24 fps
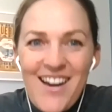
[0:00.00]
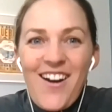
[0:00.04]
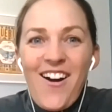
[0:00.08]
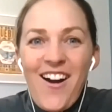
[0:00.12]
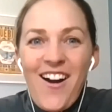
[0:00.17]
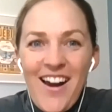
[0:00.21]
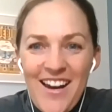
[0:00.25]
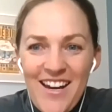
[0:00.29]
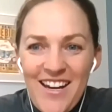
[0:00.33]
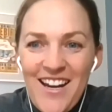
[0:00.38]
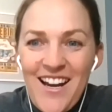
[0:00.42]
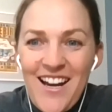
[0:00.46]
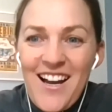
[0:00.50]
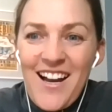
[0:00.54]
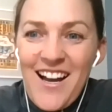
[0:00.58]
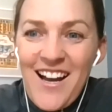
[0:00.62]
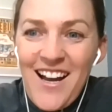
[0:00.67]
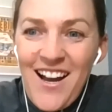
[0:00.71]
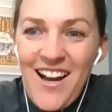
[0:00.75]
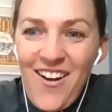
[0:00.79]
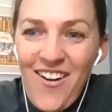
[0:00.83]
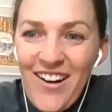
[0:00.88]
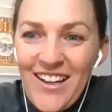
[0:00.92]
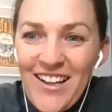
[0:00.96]

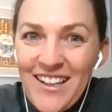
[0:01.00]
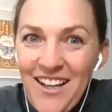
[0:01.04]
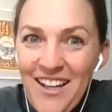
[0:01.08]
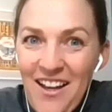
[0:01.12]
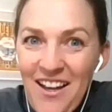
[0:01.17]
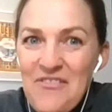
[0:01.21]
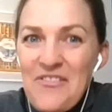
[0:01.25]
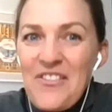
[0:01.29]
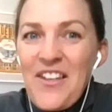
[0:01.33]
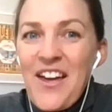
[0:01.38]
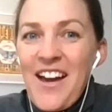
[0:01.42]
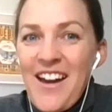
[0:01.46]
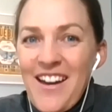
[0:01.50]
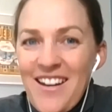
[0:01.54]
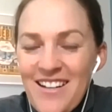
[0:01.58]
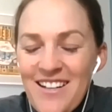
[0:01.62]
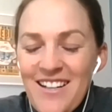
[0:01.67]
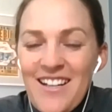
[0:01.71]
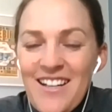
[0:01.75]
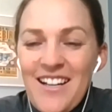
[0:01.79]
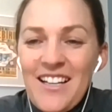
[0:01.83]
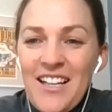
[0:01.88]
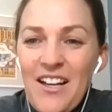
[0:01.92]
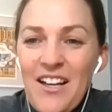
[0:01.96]
I love that.
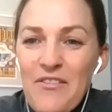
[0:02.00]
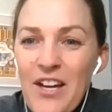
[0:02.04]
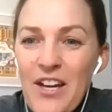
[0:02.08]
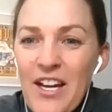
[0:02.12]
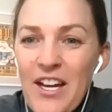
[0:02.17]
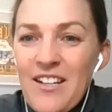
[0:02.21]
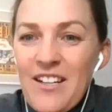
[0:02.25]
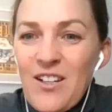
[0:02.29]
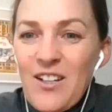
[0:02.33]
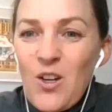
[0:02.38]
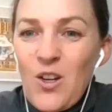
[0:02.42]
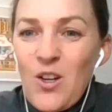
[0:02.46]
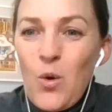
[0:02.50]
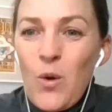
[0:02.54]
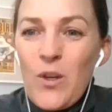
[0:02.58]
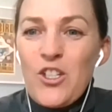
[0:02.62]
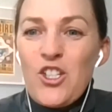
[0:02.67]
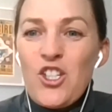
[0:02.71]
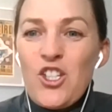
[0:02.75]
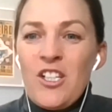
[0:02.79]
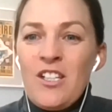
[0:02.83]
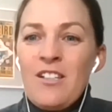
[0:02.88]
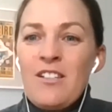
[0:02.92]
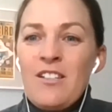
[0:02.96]
I love that
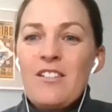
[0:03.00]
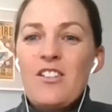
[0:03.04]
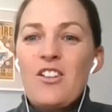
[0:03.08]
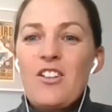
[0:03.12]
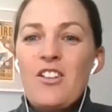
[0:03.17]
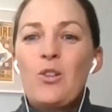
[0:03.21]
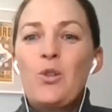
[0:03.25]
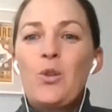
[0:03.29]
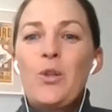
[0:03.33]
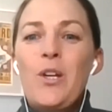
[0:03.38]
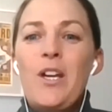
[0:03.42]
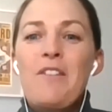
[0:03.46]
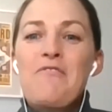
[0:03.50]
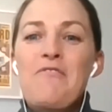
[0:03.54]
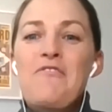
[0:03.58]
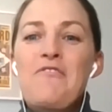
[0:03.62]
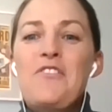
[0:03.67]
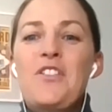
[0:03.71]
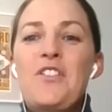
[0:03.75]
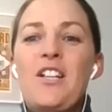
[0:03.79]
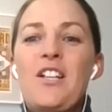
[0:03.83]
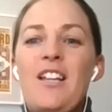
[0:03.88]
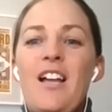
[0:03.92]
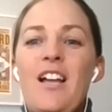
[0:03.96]
question. So looking
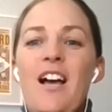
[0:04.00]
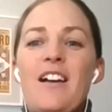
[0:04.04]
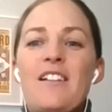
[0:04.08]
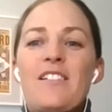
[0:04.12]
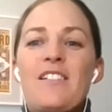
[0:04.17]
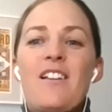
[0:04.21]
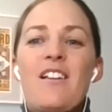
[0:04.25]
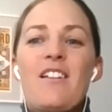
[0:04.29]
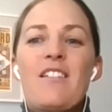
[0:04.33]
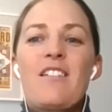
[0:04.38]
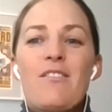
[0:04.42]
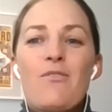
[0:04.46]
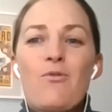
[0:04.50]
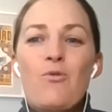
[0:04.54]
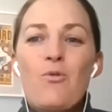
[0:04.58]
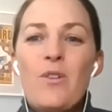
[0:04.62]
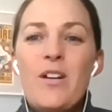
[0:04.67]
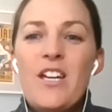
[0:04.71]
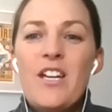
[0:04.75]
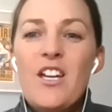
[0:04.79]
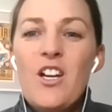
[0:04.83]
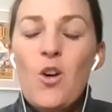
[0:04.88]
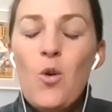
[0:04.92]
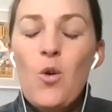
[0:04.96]
for the last
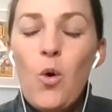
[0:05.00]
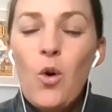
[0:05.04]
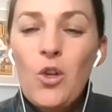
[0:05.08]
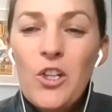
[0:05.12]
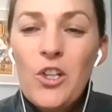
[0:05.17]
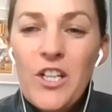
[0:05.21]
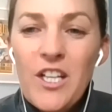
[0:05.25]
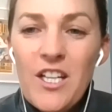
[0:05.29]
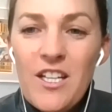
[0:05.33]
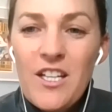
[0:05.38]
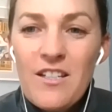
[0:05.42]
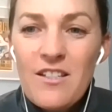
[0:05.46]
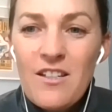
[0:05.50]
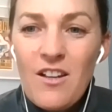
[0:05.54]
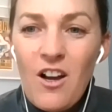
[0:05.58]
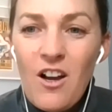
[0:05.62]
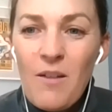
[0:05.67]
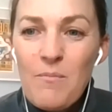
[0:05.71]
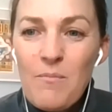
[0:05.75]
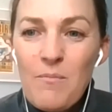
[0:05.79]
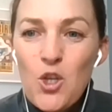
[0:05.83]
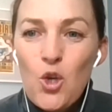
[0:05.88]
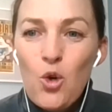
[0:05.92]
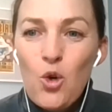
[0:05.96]
3 qualities.
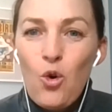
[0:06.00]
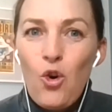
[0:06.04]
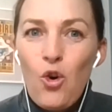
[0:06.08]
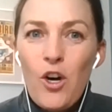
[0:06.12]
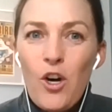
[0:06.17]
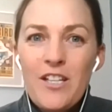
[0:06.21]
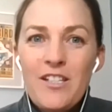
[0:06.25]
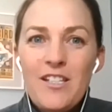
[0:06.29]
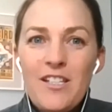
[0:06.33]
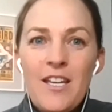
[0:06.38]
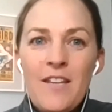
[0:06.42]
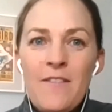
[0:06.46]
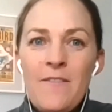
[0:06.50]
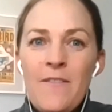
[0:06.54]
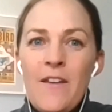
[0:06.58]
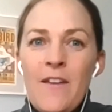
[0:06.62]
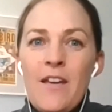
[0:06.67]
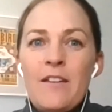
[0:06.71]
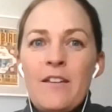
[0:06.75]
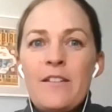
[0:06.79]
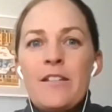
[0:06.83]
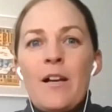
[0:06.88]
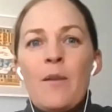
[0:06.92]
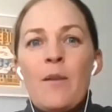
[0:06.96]
I'm sure it's in
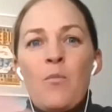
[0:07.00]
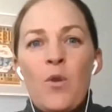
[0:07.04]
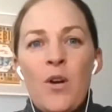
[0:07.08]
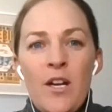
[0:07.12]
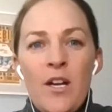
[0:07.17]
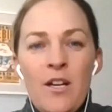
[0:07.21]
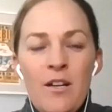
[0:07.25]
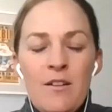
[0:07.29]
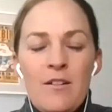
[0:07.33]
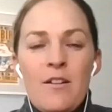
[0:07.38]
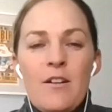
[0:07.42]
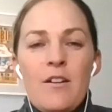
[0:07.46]
there somewhere.